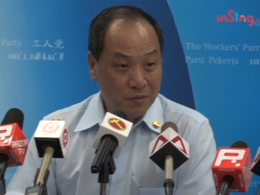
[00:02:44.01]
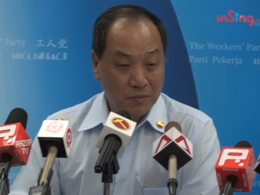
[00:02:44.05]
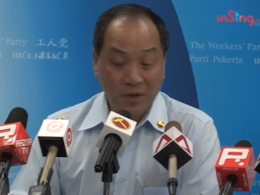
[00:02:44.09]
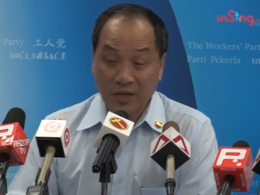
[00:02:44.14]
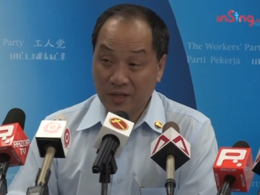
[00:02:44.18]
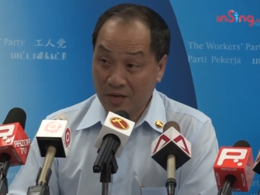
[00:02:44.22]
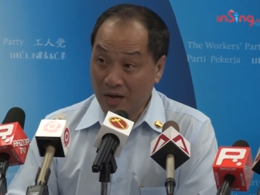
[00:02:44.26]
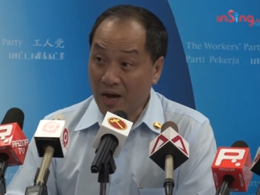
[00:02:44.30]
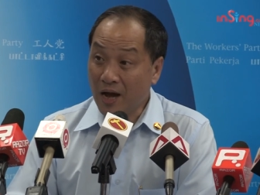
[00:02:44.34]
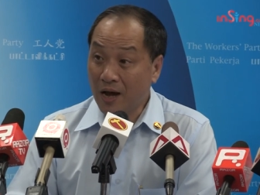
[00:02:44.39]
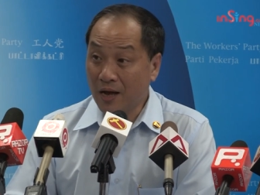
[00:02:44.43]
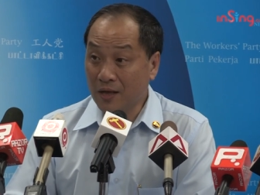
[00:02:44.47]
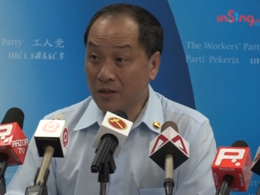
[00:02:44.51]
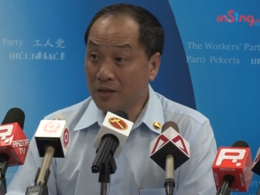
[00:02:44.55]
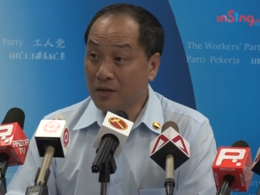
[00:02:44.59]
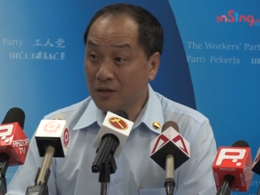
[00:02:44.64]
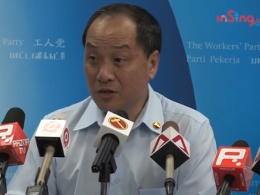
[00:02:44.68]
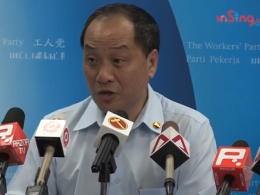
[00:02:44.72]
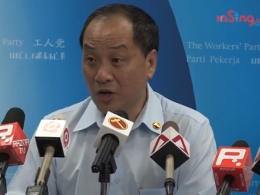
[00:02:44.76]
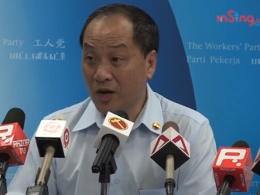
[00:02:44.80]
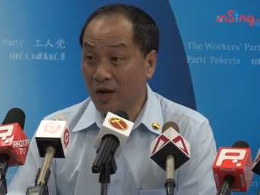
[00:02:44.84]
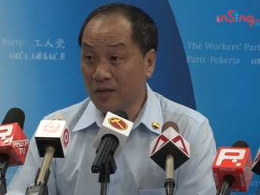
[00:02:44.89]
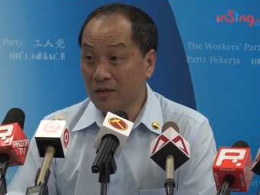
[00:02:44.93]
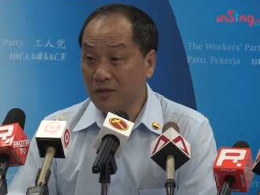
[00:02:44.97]
But there are other
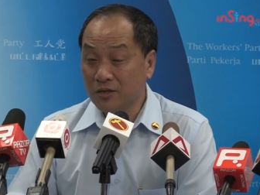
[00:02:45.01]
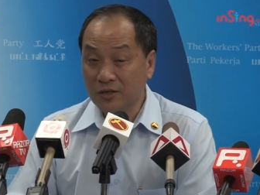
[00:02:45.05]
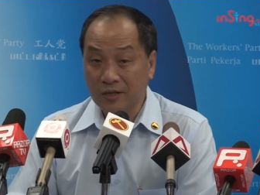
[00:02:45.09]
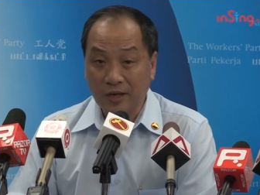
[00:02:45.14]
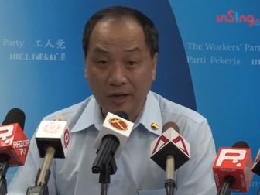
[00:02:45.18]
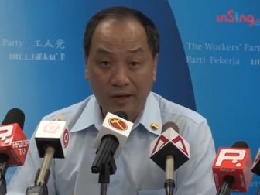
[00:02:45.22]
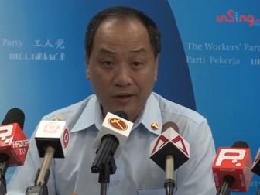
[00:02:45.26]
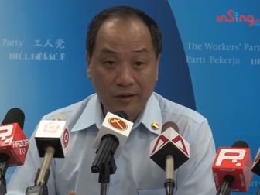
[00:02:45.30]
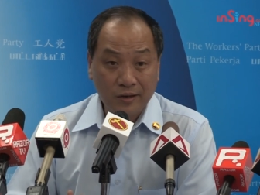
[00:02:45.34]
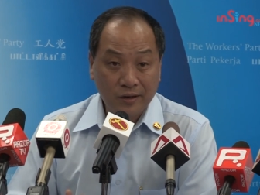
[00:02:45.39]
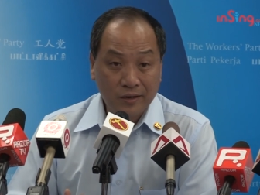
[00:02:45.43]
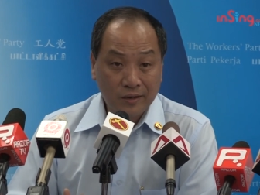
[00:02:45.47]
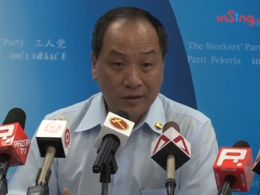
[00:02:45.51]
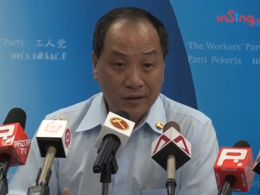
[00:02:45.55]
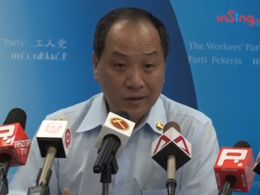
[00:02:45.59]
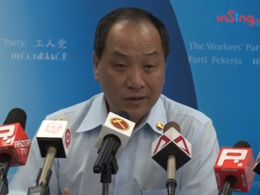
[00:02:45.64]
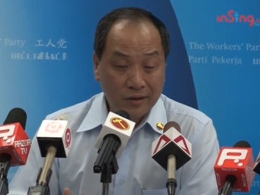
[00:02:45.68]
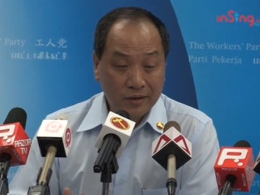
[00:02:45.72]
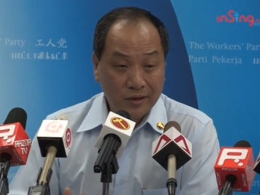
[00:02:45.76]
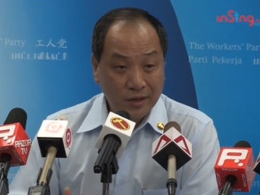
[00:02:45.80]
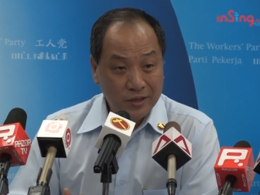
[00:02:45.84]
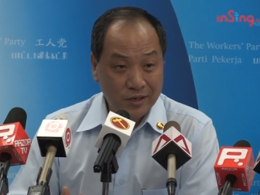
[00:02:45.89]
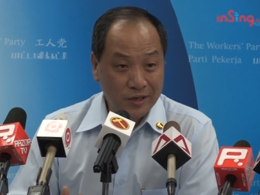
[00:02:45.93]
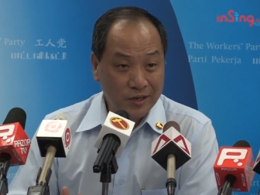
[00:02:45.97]
chance that
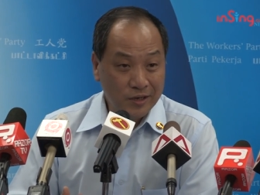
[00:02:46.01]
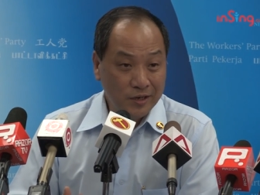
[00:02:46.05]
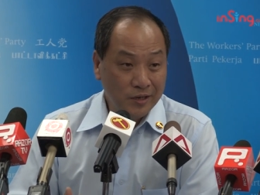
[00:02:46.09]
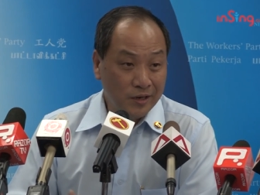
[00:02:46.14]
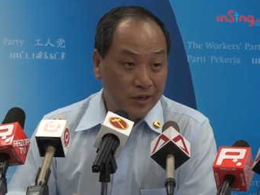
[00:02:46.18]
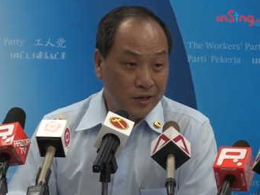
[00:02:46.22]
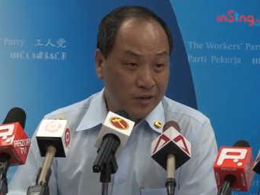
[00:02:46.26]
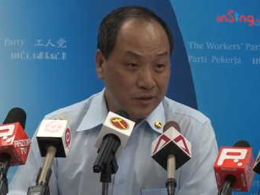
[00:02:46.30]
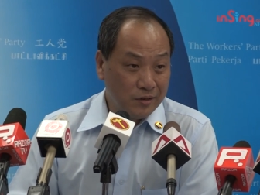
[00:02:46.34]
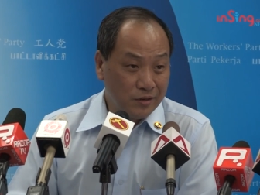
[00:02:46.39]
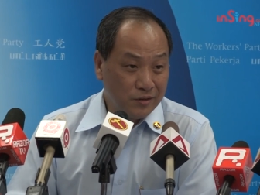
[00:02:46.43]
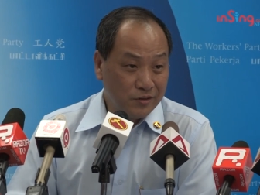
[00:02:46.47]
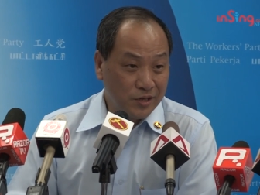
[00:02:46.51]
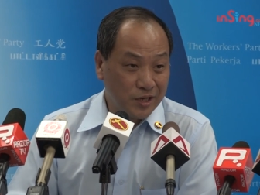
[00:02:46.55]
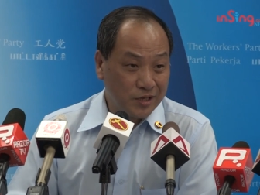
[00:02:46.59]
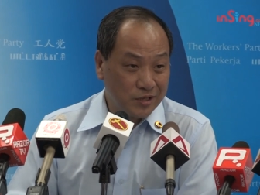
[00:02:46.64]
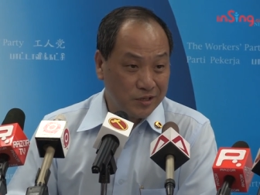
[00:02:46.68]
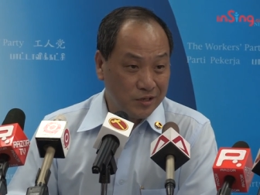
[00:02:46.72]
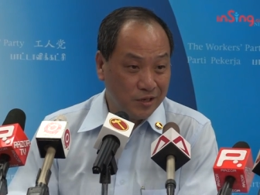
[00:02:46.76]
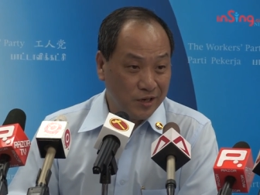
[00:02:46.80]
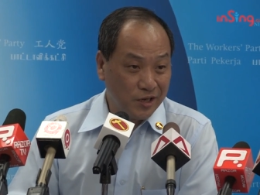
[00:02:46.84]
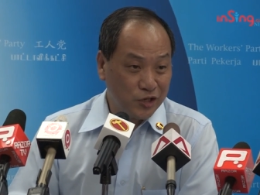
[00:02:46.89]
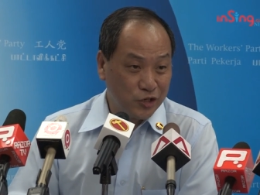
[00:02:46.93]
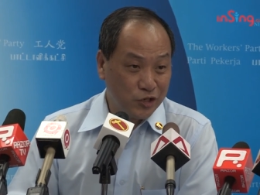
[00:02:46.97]
at the
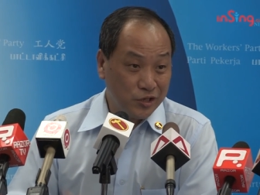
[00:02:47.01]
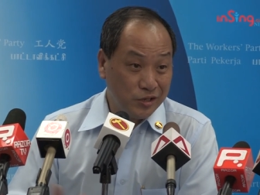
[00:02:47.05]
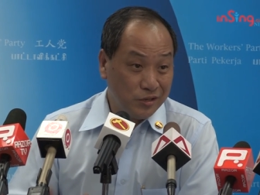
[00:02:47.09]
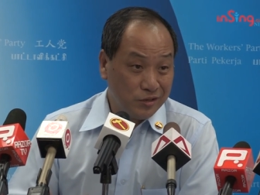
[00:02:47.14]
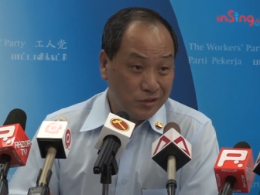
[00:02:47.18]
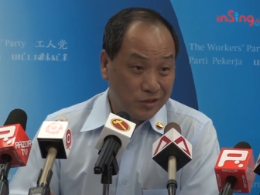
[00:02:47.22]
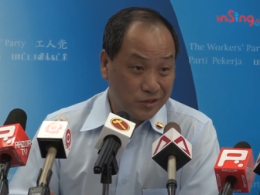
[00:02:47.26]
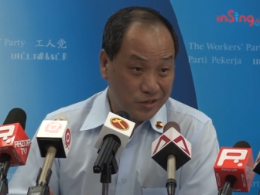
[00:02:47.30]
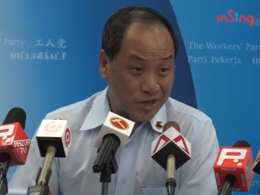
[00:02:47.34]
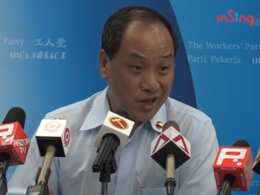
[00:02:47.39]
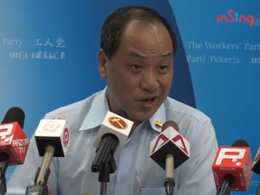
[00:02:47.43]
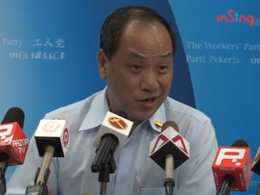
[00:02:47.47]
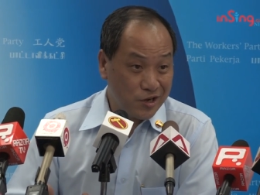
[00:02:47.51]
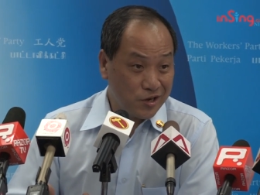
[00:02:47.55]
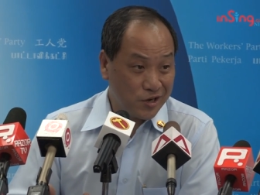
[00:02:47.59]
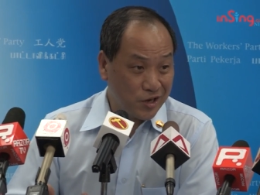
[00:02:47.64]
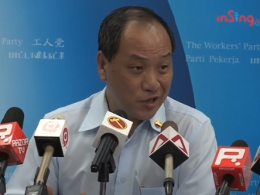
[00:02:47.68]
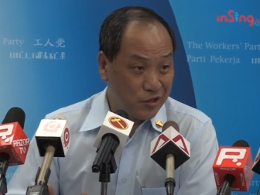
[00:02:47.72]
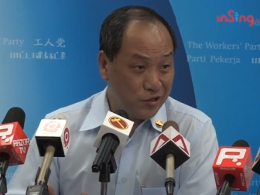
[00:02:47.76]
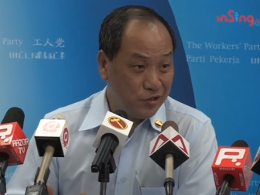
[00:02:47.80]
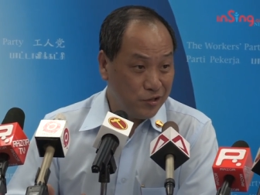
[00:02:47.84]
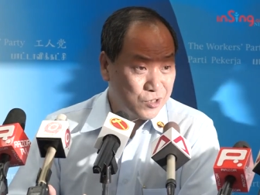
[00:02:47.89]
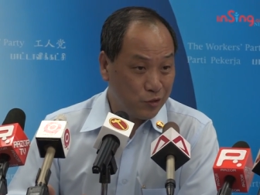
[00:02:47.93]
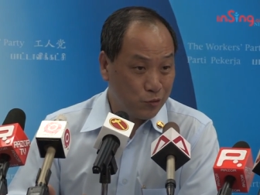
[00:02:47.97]
next election, the younger
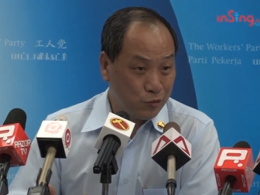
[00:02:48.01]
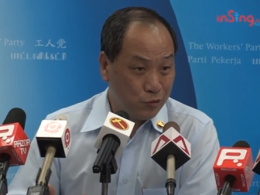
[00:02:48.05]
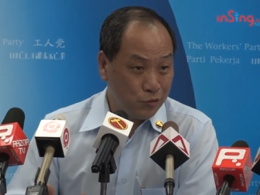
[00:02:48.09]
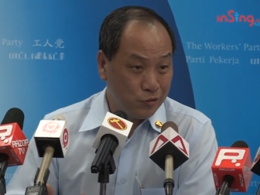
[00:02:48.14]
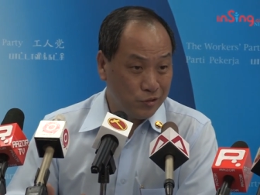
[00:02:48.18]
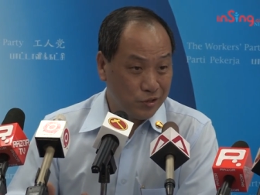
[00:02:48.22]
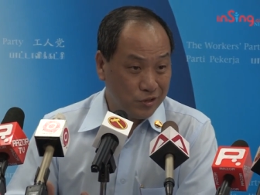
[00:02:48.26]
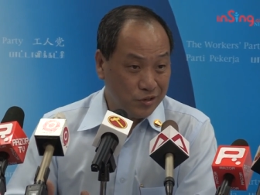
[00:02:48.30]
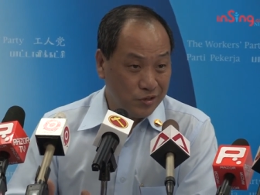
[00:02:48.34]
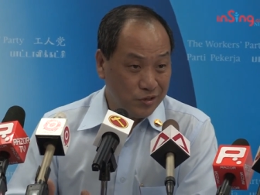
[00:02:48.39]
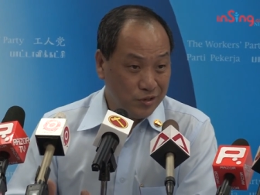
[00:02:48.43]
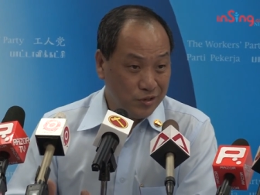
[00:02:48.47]
candidate could